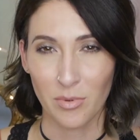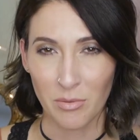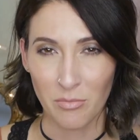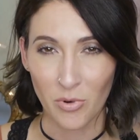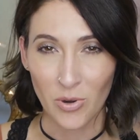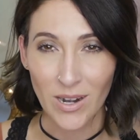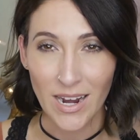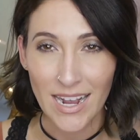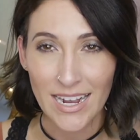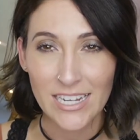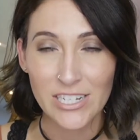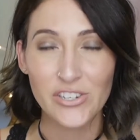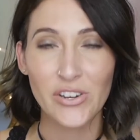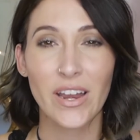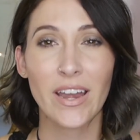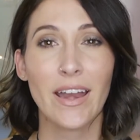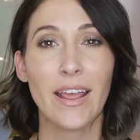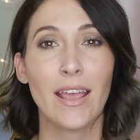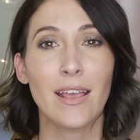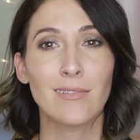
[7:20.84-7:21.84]
bit more
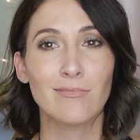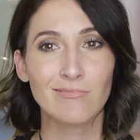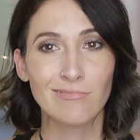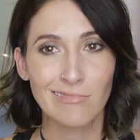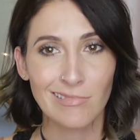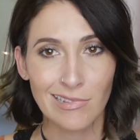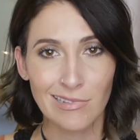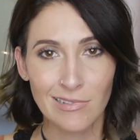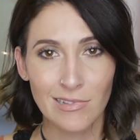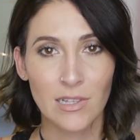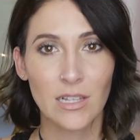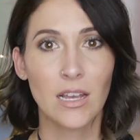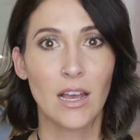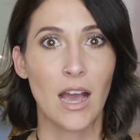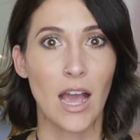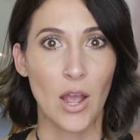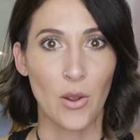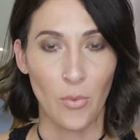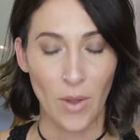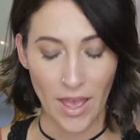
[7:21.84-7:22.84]
hydrating,
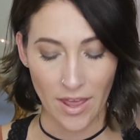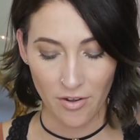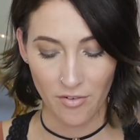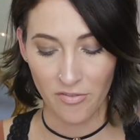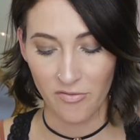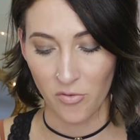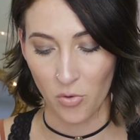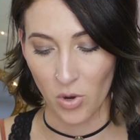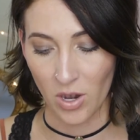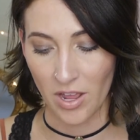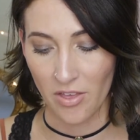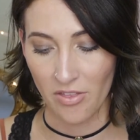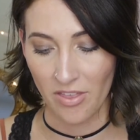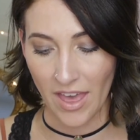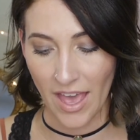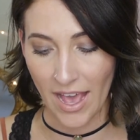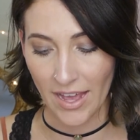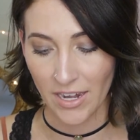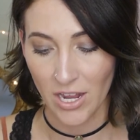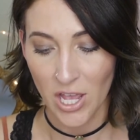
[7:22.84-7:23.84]
I went for
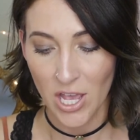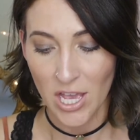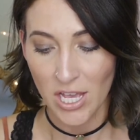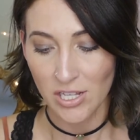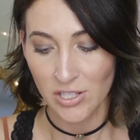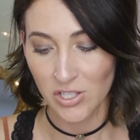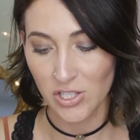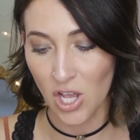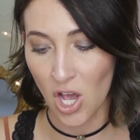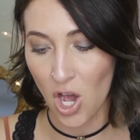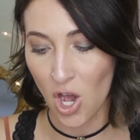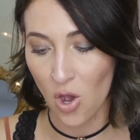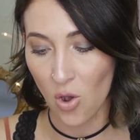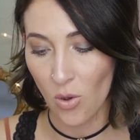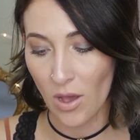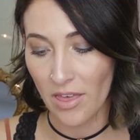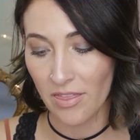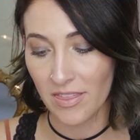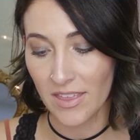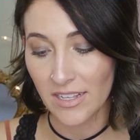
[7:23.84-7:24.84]
that.
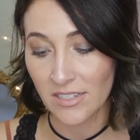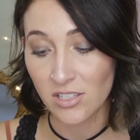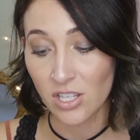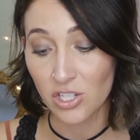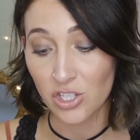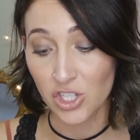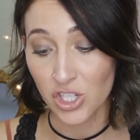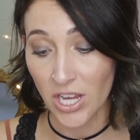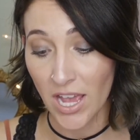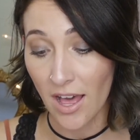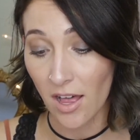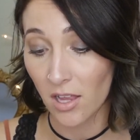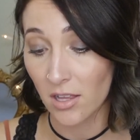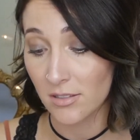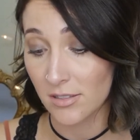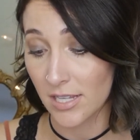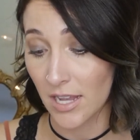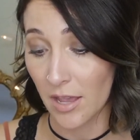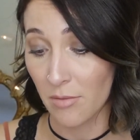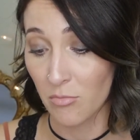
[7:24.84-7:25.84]
So this
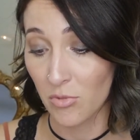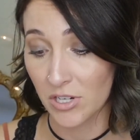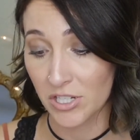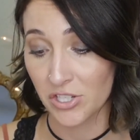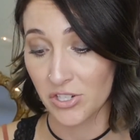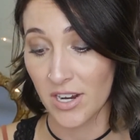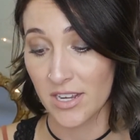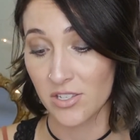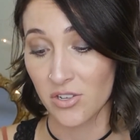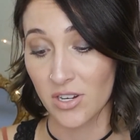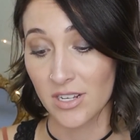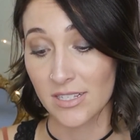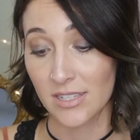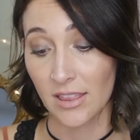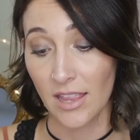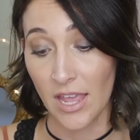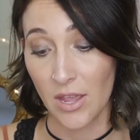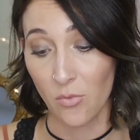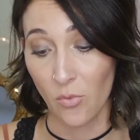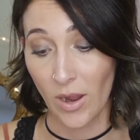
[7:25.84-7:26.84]
gel type moisturizer is
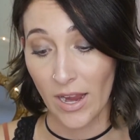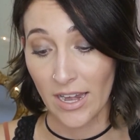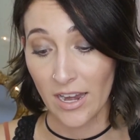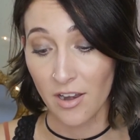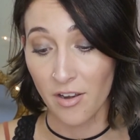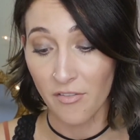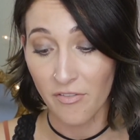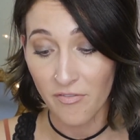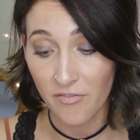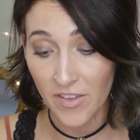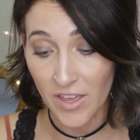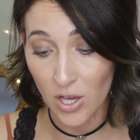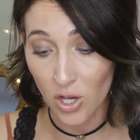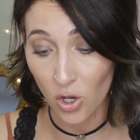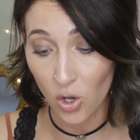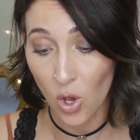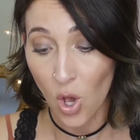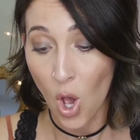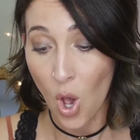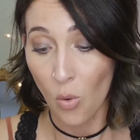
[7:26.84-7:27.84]
lightweight in
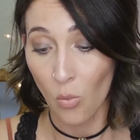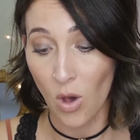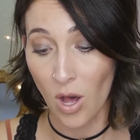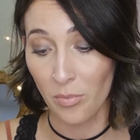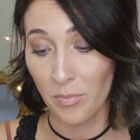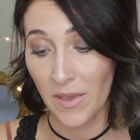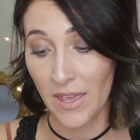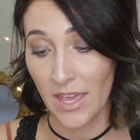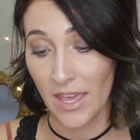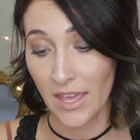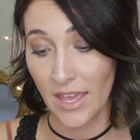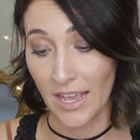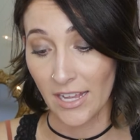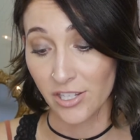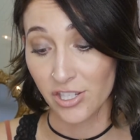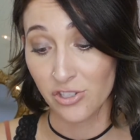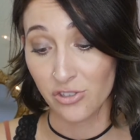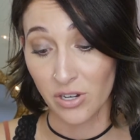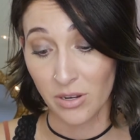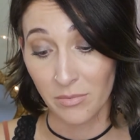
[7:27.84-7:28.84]
feel while being
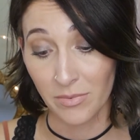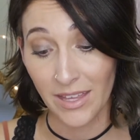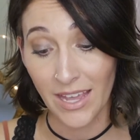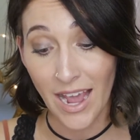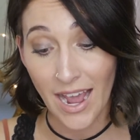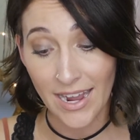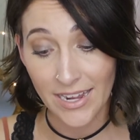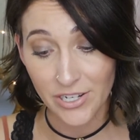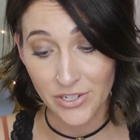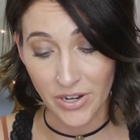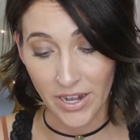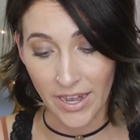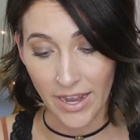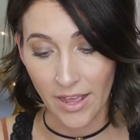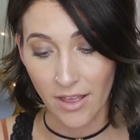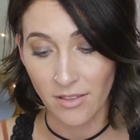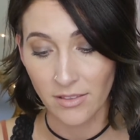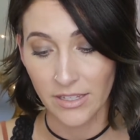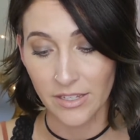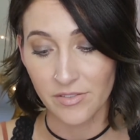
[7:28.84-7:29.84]
extremely
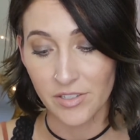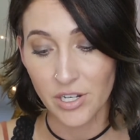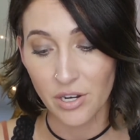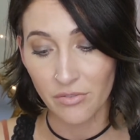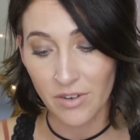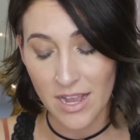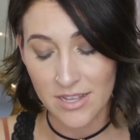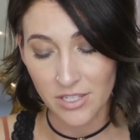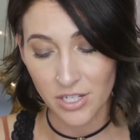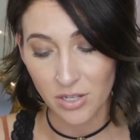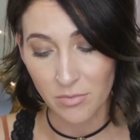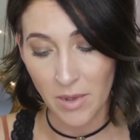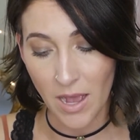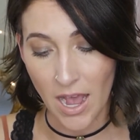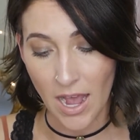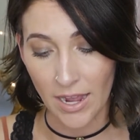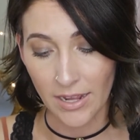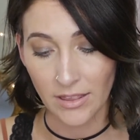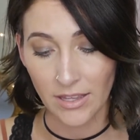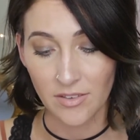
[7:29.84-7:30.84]
hydrating. Leaves no residue
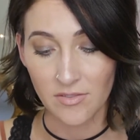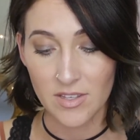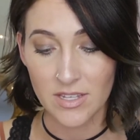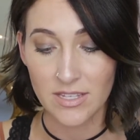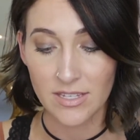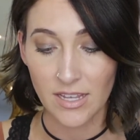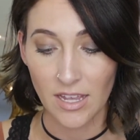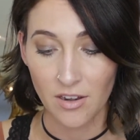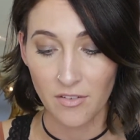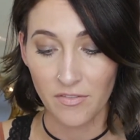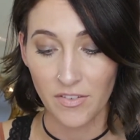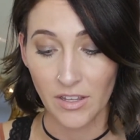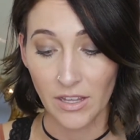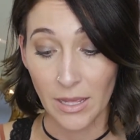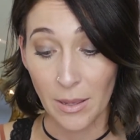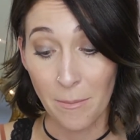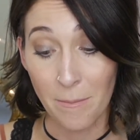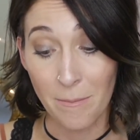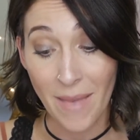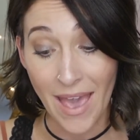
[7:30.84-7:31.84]
behind, leaving skin
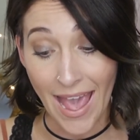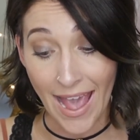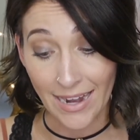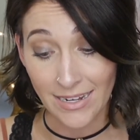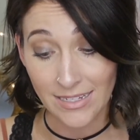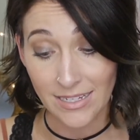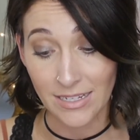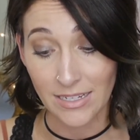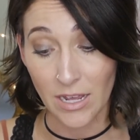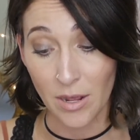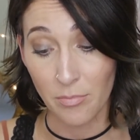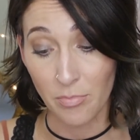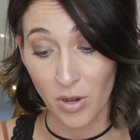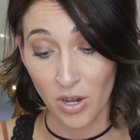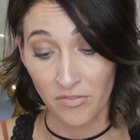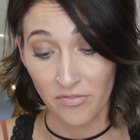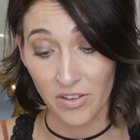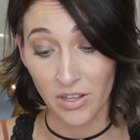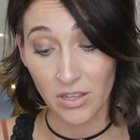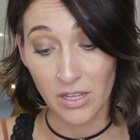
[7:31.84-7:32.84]
feeling matte yet
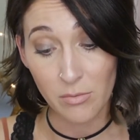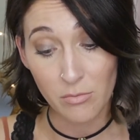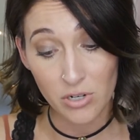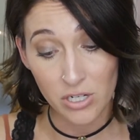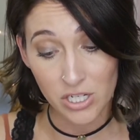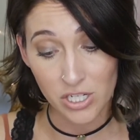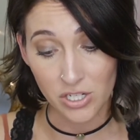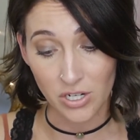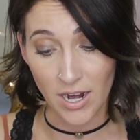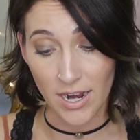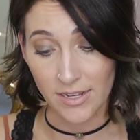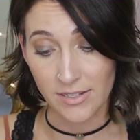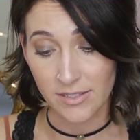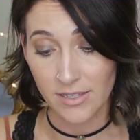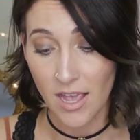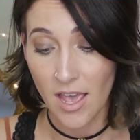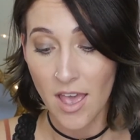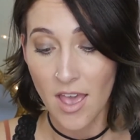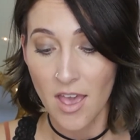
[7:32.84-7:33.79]
perfectly moisturized.